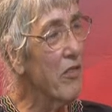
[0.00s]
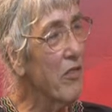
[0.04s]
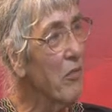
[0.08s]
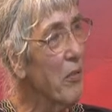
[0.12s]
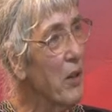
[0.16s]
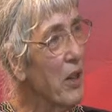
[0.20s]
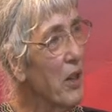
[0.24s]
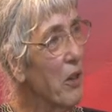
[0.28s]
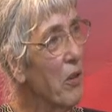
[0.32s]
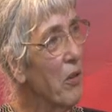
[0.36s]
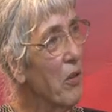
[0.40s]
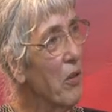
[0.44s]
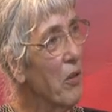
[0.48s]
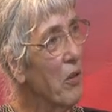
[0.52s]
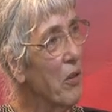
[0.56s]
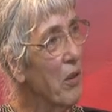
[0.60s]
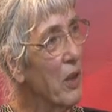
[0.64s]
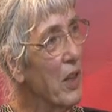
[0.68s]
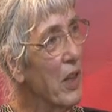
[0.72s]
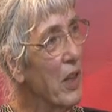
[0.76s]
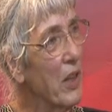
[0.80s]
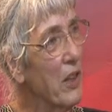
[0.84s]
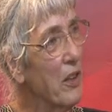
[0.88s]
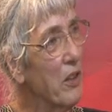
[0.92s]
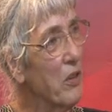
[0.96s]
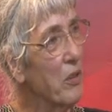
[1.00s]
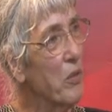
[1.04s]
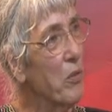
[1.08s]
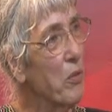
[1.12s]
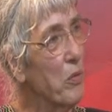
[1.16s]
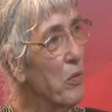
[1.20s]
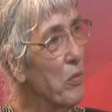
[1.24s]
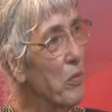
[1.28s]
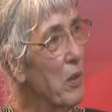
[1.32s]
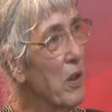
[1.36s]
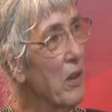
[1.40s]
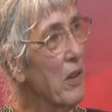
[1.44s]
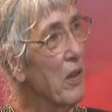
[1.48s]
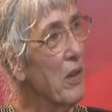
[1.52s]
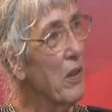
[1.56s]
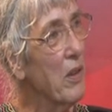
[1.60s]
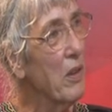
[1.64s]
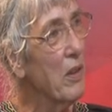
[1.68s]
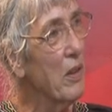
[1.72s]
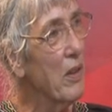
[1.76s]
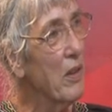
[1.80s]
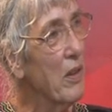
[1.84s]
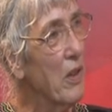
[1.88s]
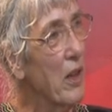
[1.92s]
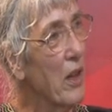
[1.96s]
we call Nkrumah
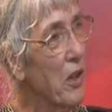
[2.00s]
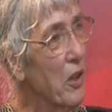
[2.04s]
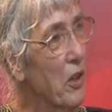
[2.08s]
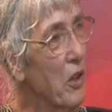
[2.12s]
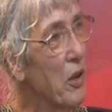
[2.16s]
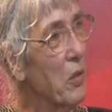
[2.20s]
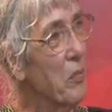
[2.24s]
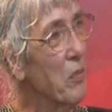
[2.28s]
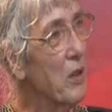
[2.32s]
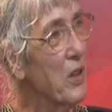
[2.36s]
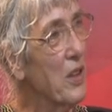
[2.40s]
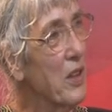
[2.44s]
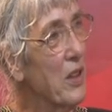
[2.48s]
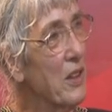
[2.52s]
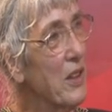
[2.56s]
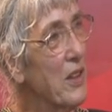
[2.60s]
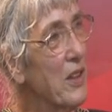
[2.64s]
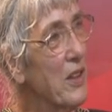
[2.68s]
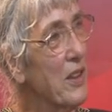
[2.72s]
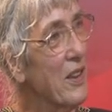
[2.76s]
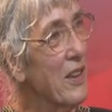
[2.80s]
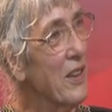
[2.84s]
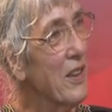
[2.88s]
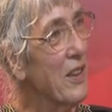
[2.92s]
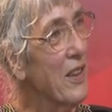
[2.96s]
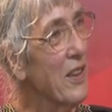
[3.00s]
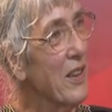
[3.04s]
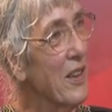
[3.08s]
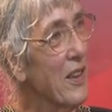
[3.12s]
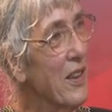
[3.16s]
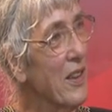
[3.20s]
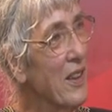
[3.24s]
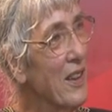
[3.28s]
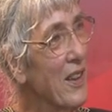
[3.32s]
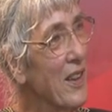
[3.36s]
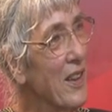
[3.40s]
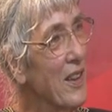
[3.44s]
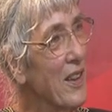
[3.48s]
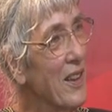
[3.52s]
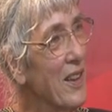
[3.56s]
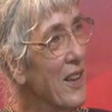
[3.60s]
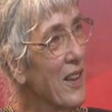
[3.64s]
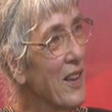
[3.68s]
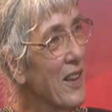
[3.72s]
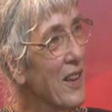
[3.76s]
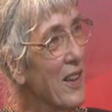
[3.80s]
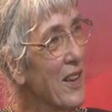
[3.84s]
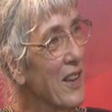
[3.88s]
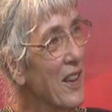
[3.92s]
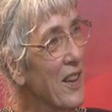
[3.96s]
a communist,
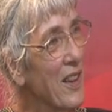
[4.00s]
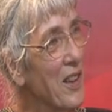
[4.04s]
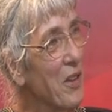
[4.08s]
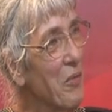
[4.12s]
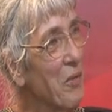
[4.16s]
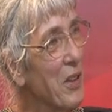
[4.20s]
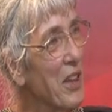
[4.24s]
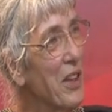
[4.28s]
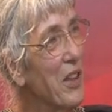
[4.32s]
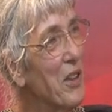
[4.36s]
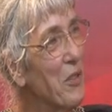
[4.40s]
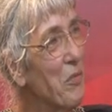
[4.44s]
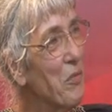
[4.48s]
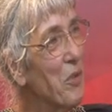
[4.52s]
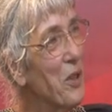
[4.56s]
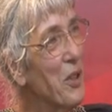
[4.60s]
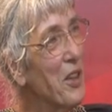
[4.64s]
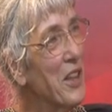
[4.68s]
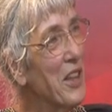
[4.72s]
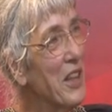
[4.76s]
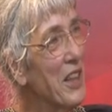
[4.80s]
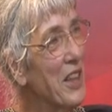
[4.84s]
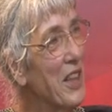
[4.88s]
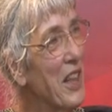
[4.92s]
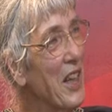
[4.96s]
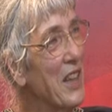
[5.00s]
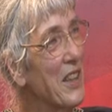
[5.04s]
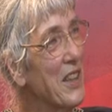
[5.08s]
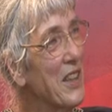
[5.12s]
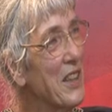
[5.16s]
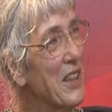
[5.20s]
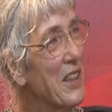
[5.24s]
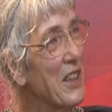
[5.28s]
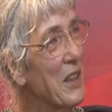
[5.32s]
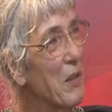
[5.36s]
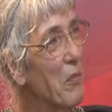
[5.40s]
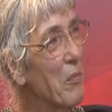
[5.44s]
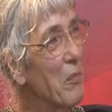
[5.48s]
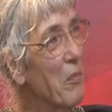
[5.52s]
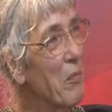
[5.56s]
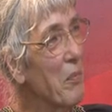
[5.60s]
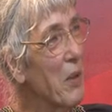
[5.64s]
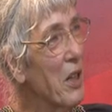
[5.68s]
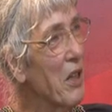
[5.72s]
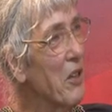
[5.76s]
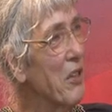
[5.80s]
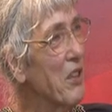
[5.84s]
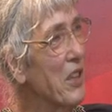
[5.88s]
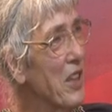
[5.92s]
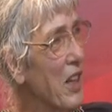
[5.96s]
we can work against him
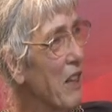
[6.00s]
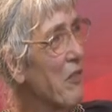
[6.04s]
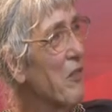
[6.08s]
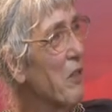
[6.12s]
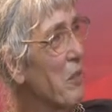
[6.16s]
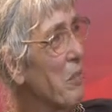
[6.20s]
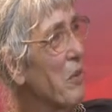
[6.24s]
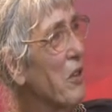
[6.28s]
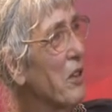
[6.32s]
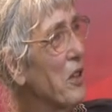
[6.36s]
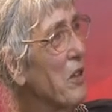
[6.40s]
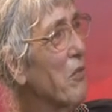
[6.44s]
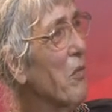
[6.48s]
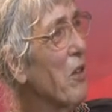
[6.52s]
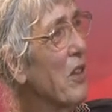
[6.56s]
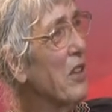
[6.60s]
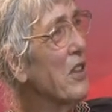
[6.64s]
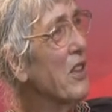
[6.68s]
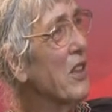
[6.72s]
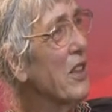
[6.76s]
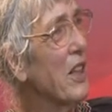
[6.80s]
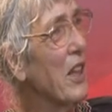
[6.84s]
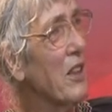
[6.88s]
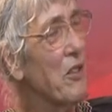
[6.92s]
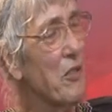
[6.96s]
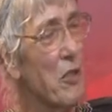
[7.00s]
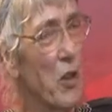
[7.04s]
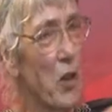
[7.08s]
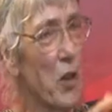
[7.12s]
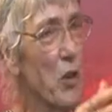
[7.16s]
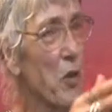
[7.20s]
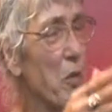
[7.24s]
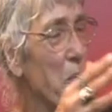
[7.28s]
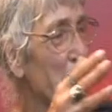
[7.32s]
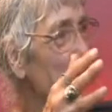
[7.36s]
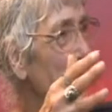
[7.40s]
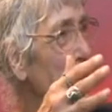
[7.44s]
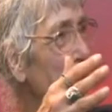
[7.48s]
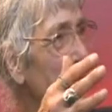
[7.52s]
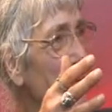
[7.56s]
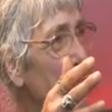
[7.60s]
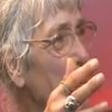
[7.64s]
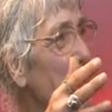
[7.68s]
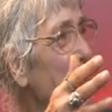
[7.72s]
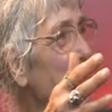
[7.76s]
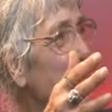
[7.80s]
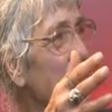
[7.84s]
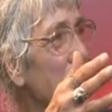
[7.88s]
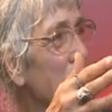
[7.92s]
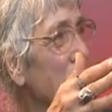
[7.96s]
because everybody wants that. Nobody
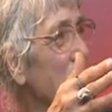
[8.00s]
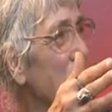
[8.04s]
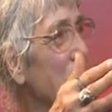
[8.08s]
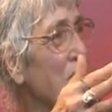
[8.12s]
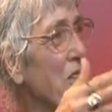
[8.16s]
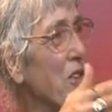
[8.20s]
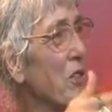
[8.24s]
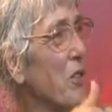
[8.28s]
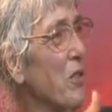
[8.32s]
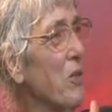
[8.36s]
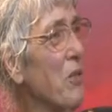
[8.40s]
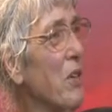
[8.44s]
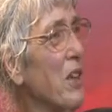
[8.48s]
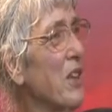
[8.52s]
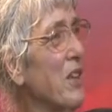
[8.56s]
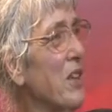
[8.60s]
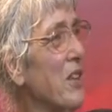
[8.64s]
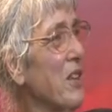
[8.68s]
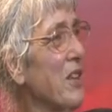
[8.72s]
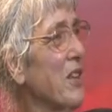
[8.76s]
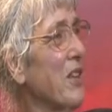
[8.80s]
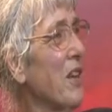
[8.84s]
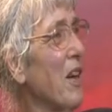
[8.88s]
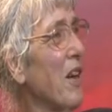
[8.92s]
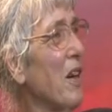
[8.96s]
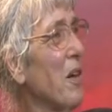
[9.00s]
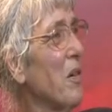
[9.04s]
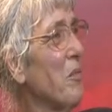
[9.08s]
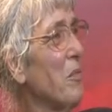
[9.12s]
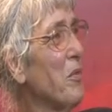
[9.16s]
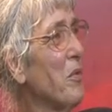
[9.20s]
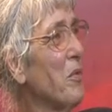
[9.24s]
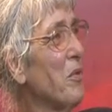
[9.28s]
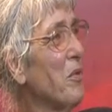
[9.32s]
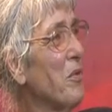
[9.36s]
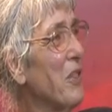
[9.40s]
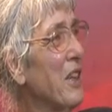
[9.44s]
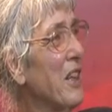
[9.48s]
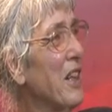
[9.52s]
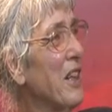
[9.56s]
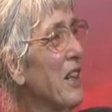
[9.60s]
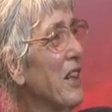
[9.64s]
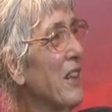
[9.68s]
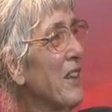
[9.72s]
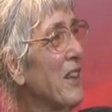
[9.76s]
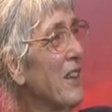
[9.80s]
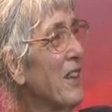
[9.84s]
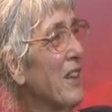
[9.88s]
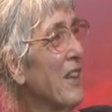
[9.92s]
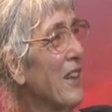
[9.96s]
wants the USSR moving
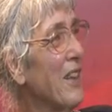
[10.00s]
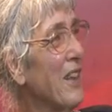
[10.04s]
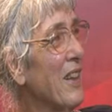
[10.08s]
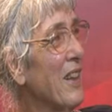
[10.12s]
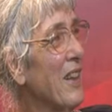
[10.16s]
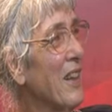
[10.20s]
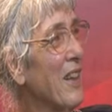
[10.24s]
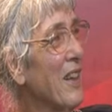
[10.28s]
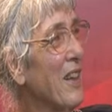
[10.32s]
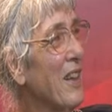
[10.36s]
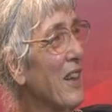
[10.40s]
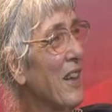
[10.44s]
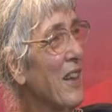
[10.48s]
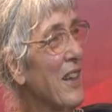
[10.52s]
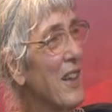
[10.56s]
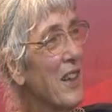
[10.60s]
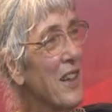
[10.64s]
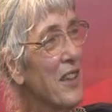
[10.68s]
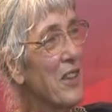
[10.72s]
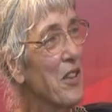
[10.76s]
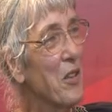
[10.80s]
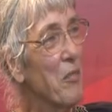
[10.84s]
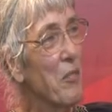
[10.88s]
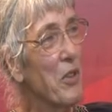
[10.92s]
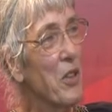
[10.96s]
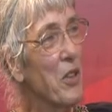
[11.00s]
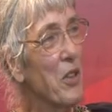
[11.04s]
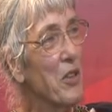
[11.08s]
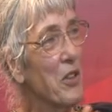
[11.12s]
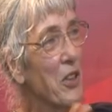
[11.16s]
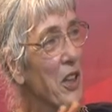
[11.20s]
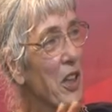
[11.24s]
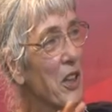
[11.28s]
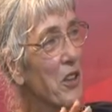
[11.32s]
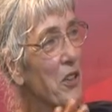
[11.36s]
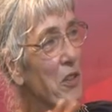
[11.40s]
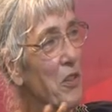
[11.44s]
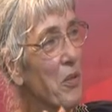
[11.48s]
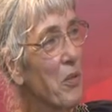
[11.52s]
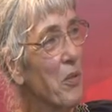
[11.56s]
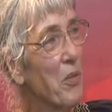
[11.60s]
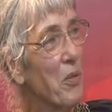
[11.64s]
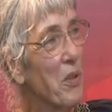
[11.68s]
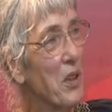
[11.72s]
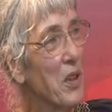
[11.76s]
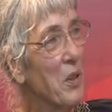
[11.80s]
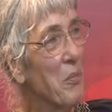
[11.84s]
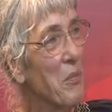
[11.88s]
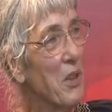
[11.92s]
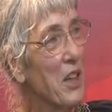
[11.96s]
in. And we're not going to call
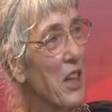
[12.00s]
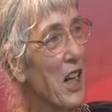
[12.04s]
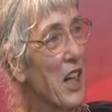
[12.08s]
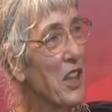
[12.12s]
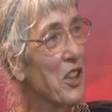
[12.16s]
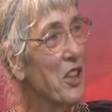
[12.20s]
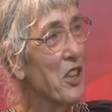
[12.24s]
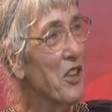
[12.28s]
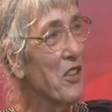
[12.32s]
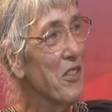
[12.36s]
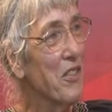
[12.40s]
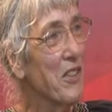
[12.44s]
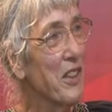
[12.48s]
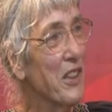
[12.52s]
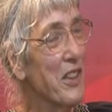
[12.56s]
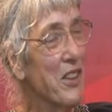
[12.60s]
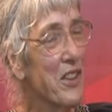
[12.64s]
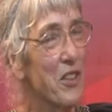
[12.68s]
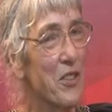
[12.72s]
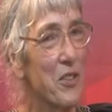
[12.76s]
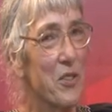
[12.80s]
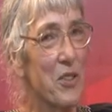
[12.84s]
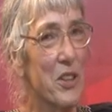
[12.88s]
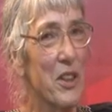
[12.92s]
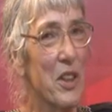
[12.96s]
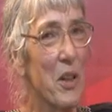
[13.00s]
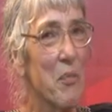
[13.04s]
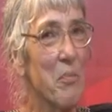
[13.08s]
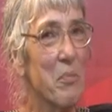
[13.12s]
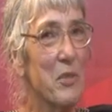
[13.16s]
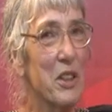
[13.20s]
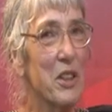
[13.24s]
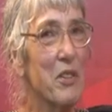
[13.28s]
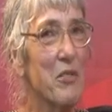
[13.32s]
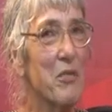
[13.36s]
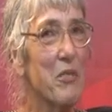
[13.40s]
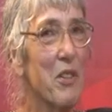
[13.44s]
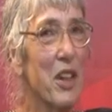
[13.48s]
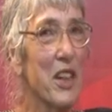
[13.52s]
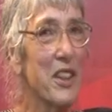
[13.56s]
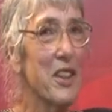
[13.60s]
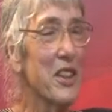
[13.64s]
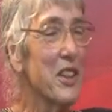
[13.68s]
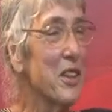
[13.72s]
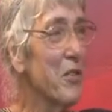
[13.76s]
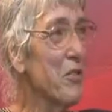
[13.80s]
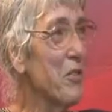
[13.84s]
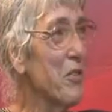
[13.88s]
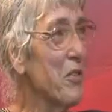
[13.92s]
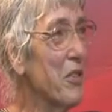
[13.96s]
him a nationalist or somebody
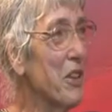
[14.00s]
fighting for